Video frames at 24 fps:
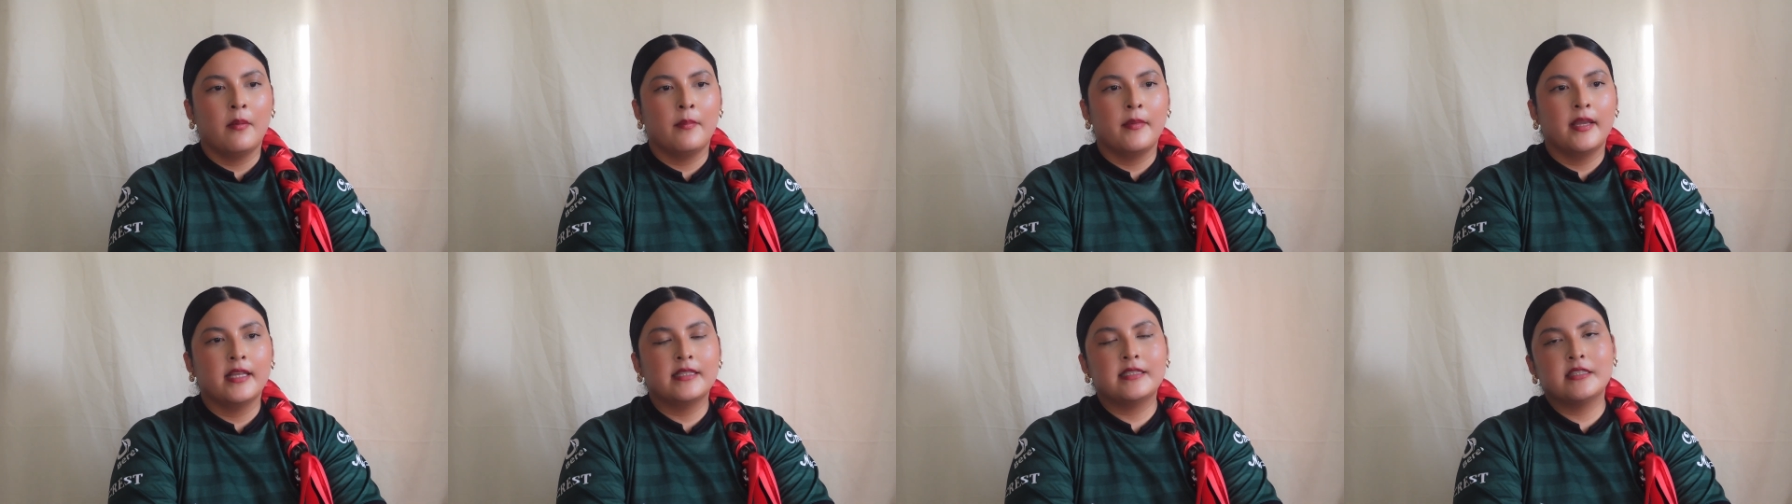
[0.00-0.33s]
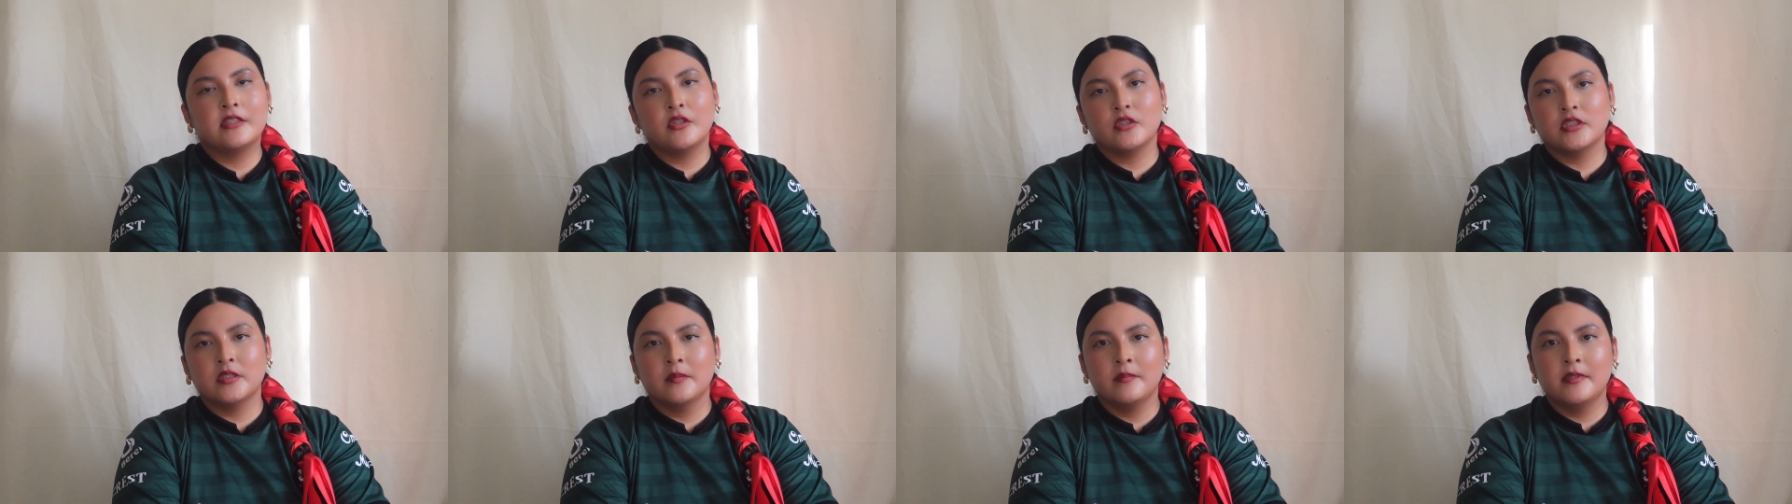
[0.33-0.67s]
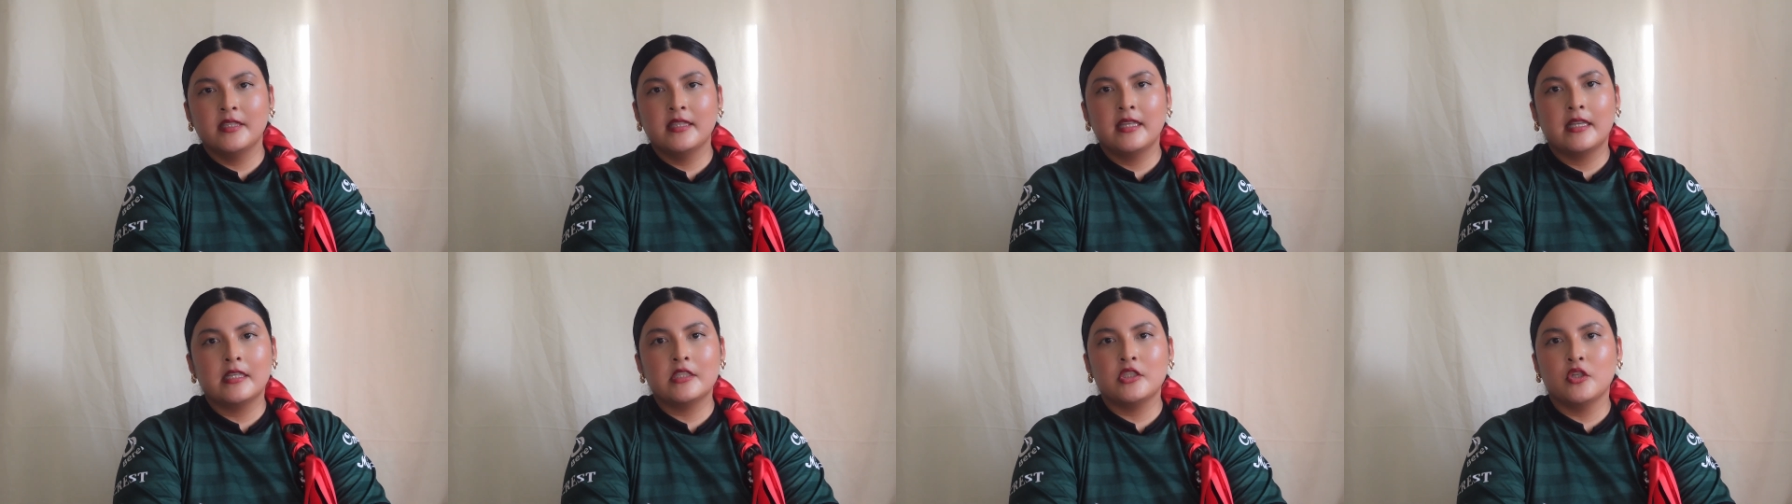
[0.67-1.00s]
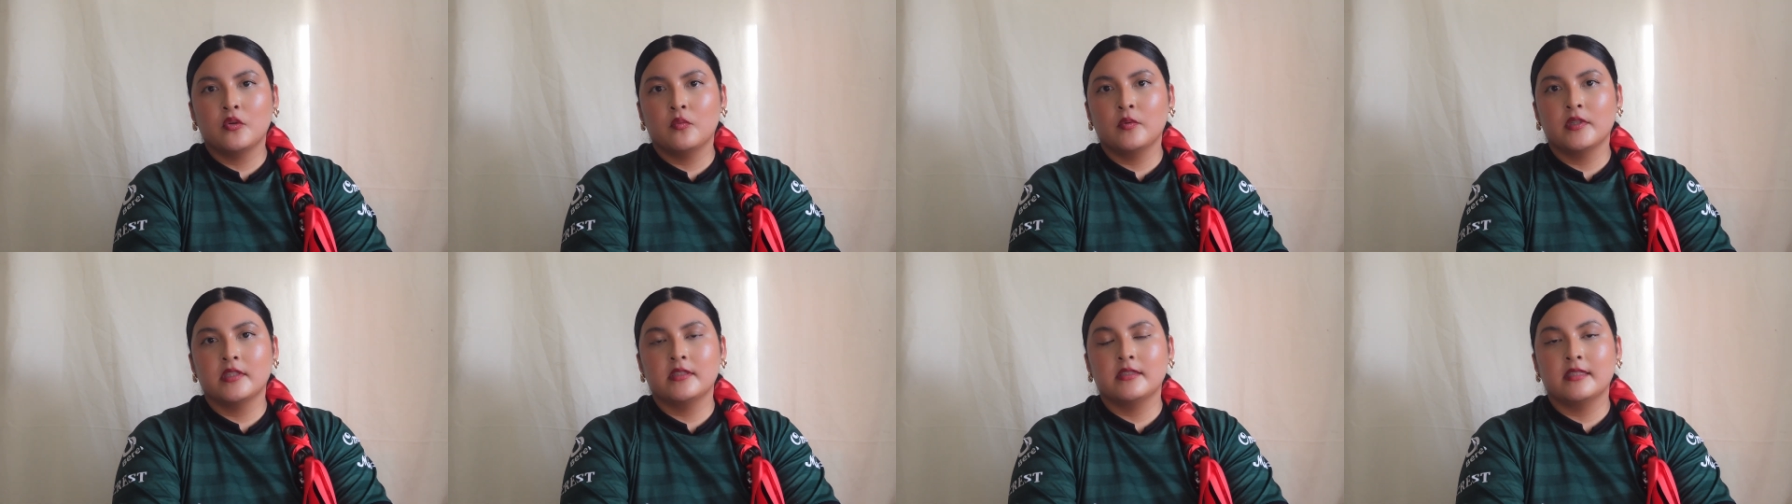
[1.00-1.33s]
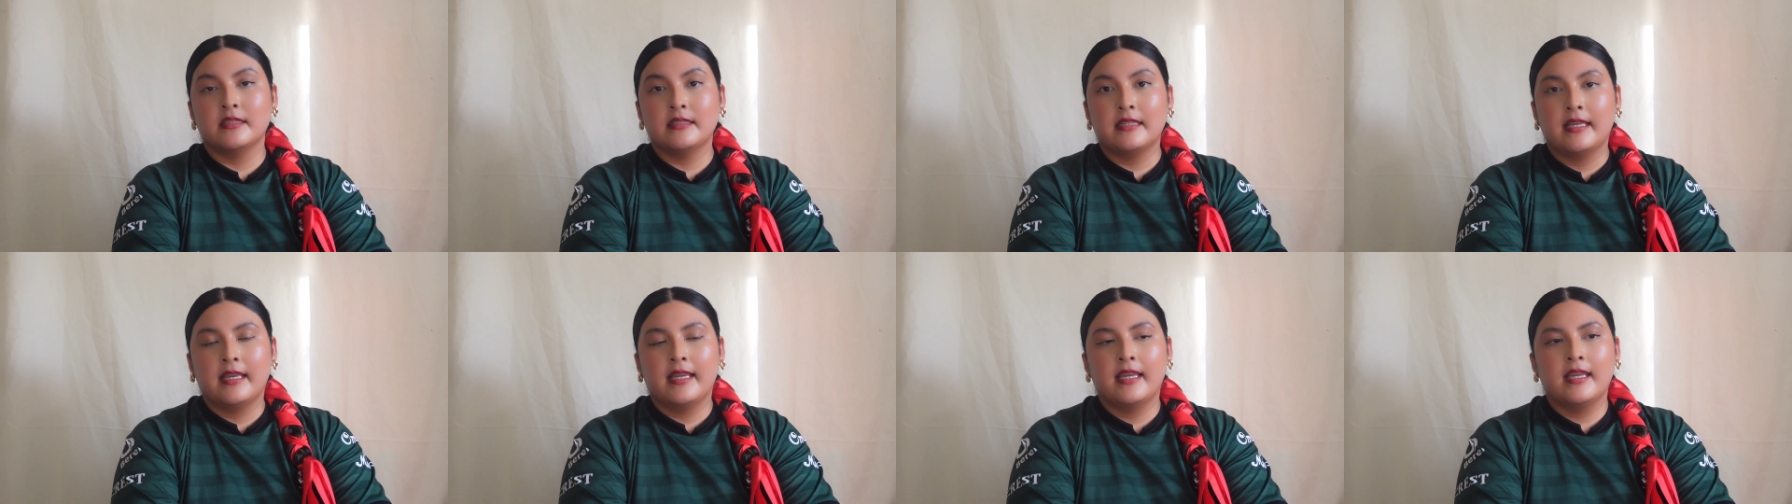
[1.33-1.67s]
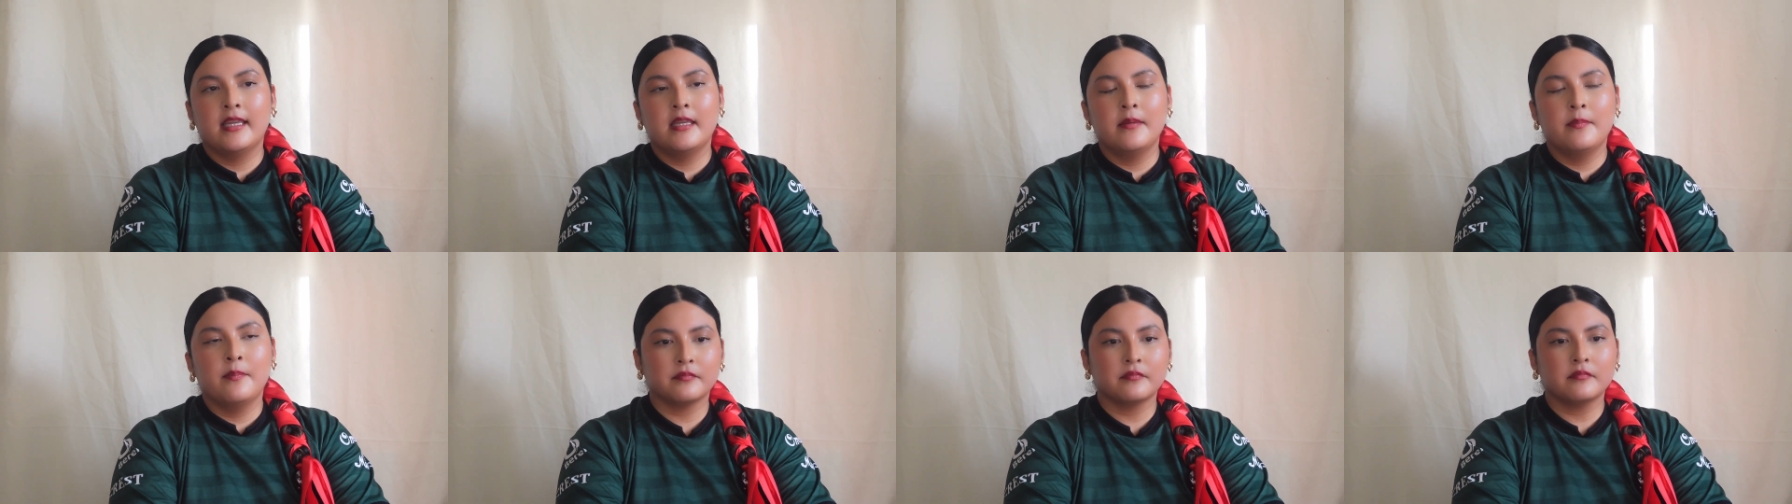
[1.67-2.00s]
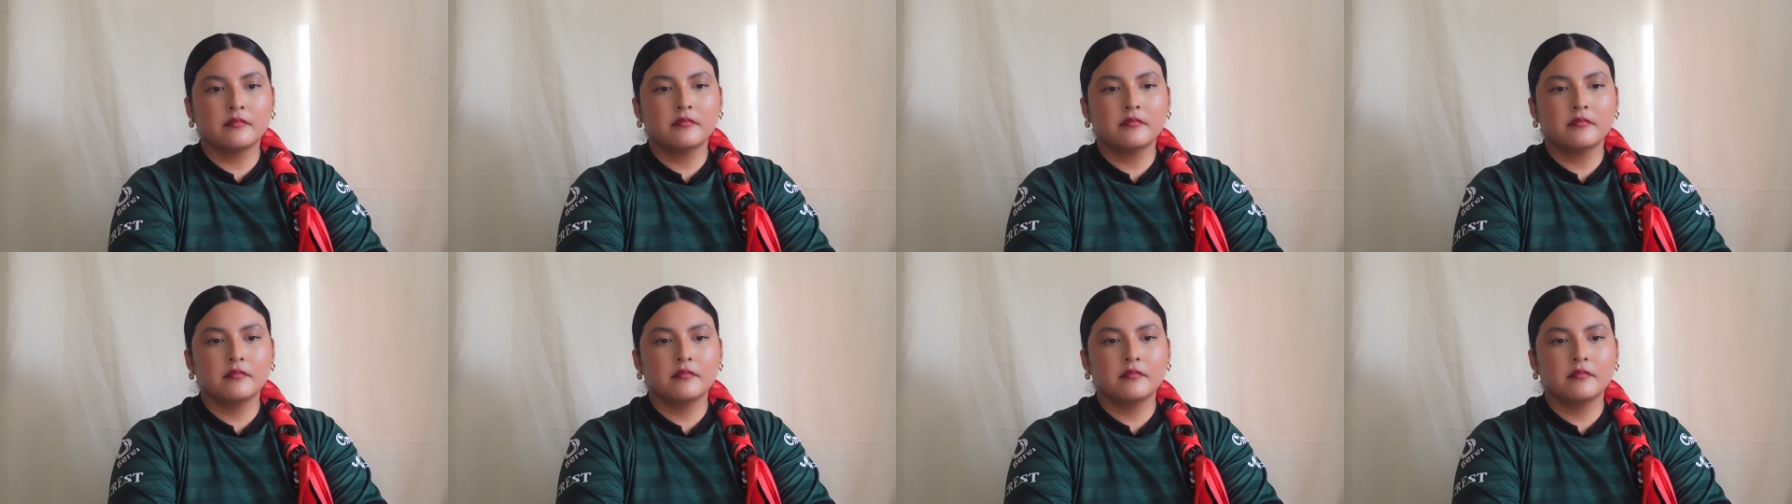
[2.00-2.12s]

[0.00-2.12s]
It's still something that I deal with today,